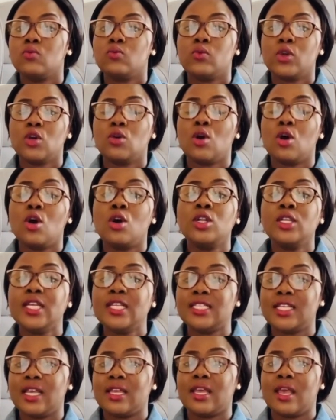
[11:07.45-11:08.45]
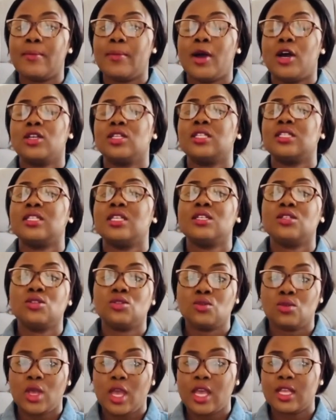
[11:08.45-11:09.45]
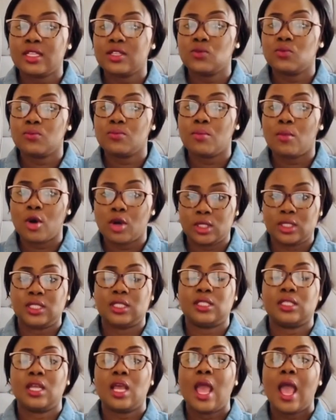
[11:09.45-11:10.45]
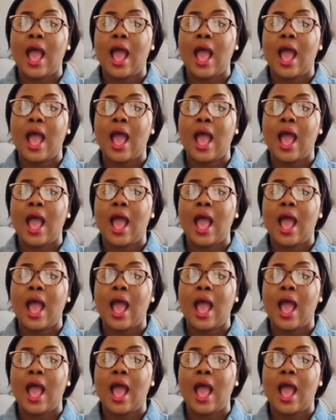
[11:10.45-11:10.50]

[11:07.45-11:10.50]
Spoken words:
will only take about 6 to 8 months,